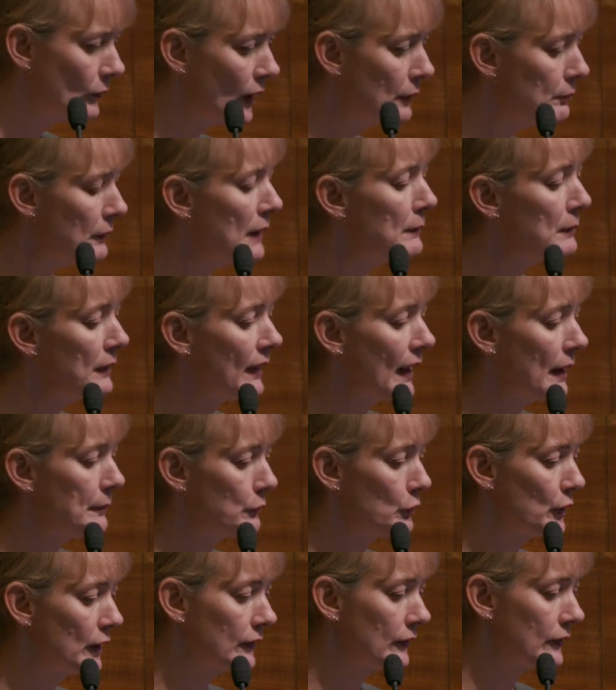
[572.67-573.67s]
And maybe
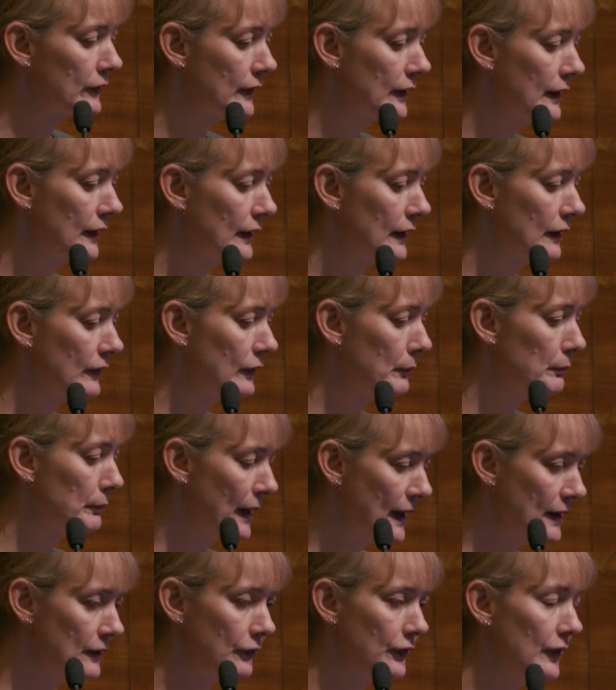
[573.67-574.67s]
that brings some
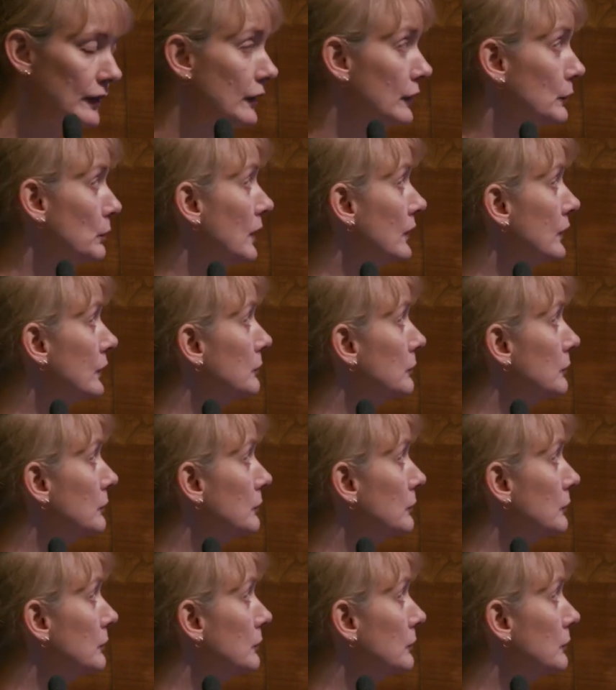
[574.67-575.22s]
benefits as well